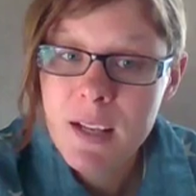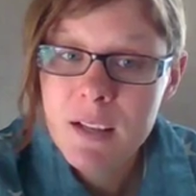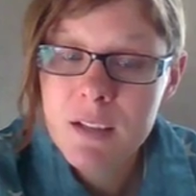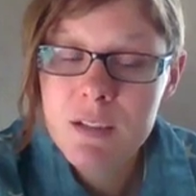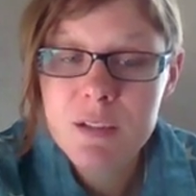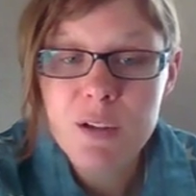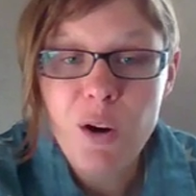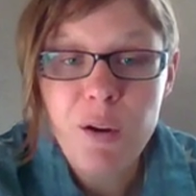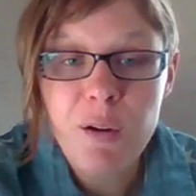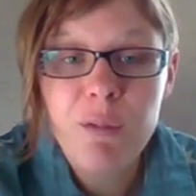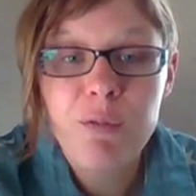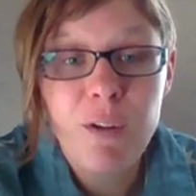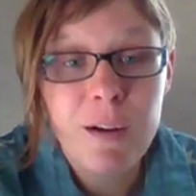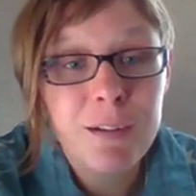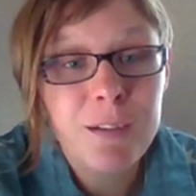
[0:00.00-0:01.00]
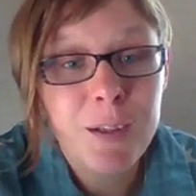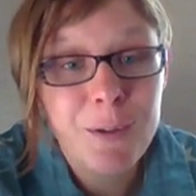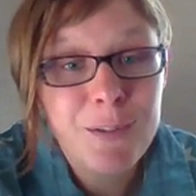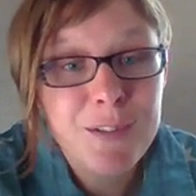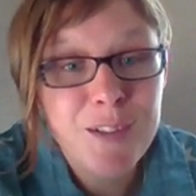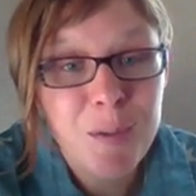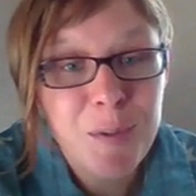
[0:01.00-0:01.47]
Sorry to front
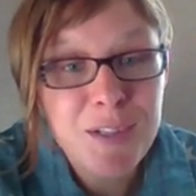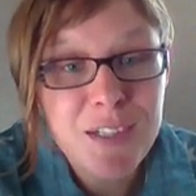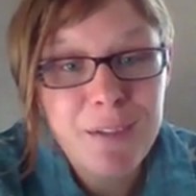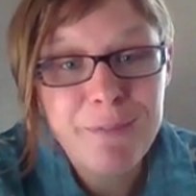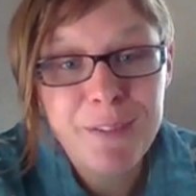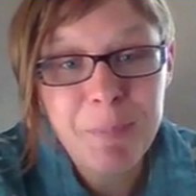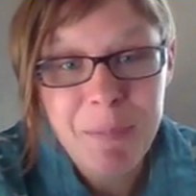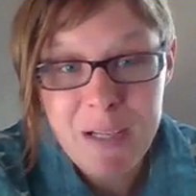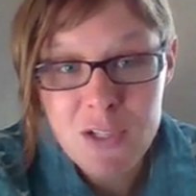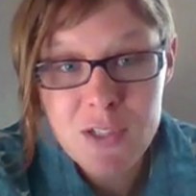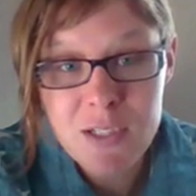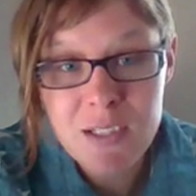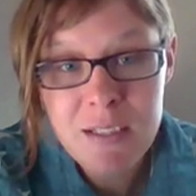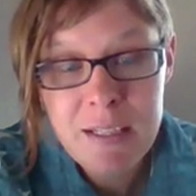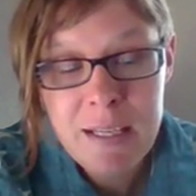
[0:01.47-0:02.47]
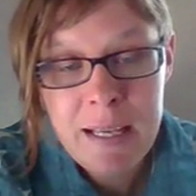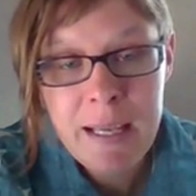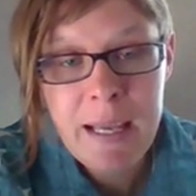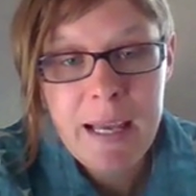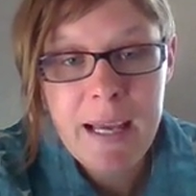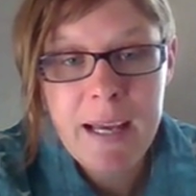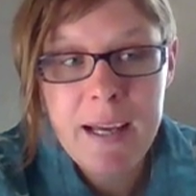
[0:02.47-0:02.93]
load so much information,
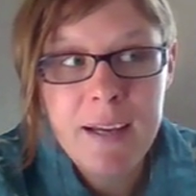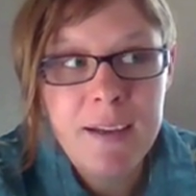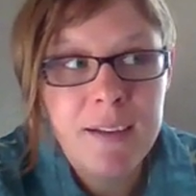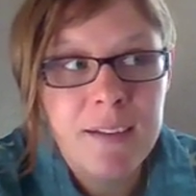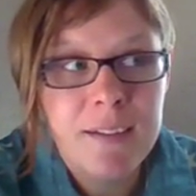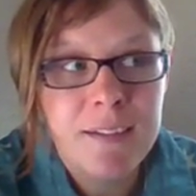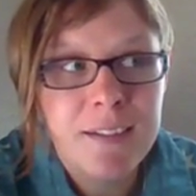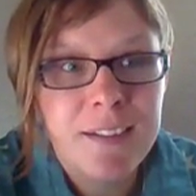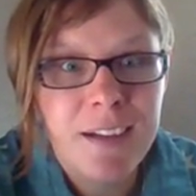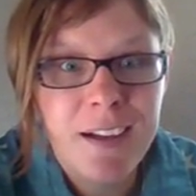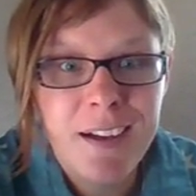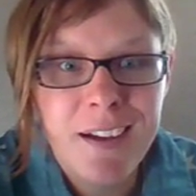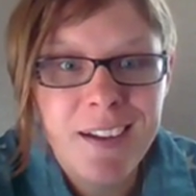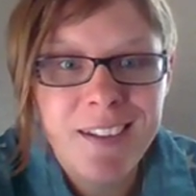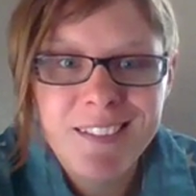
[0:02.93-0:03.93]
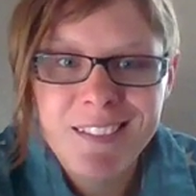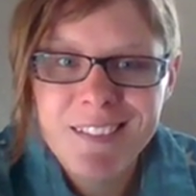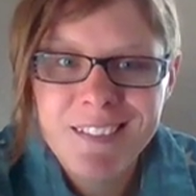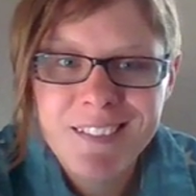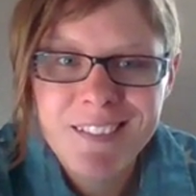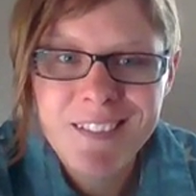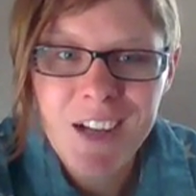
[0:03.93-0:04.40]
and
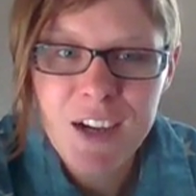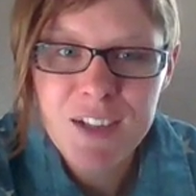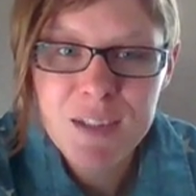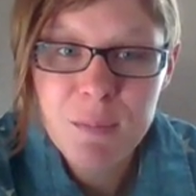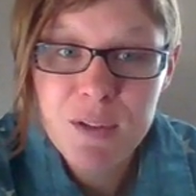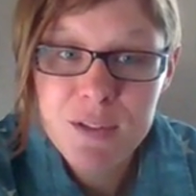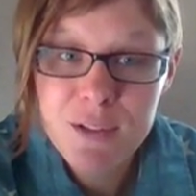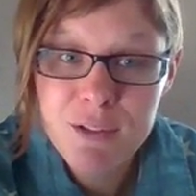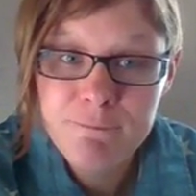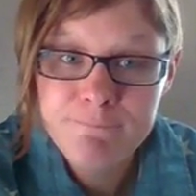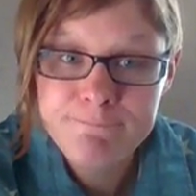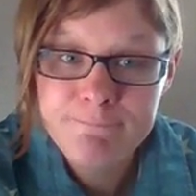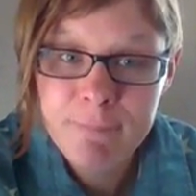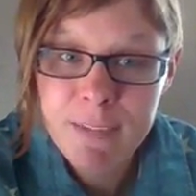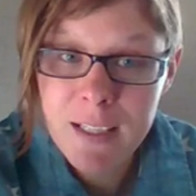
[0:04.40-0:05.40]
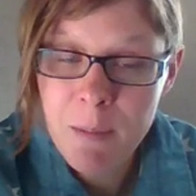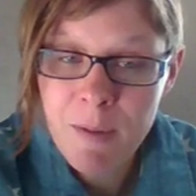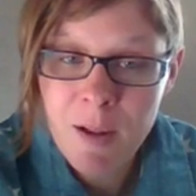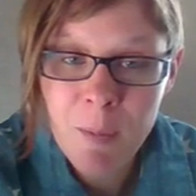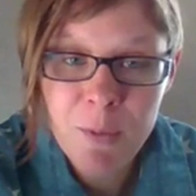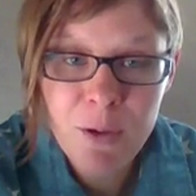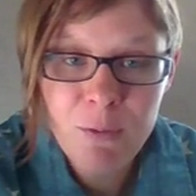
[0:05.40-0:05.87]
talk to you more soon.
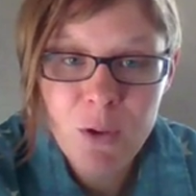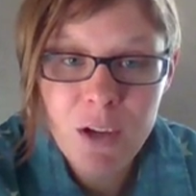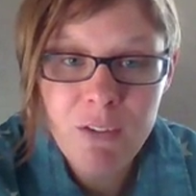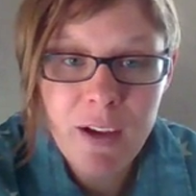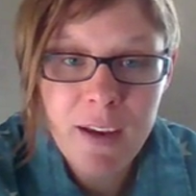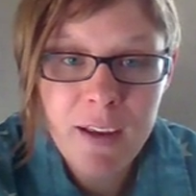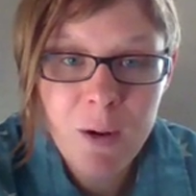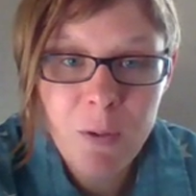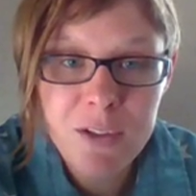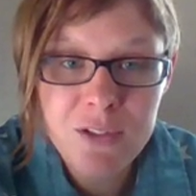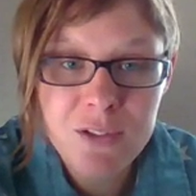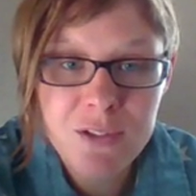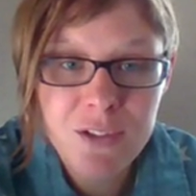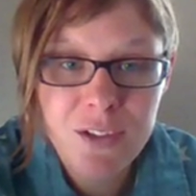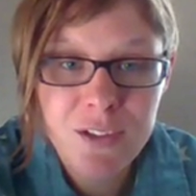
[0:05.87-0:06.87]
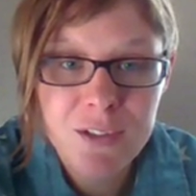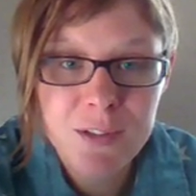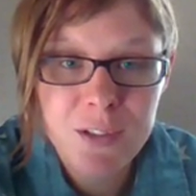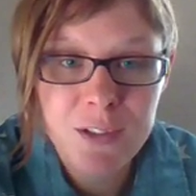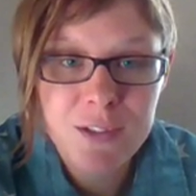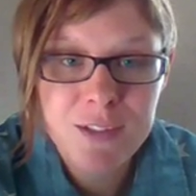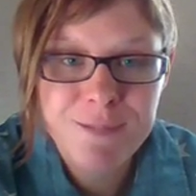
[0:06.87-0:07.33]
Email me if you have any questions or
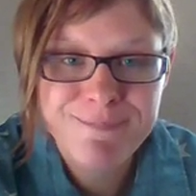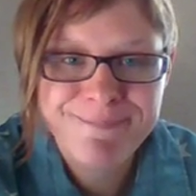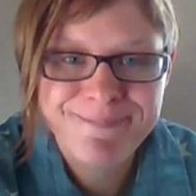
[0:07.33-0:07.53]
concerns.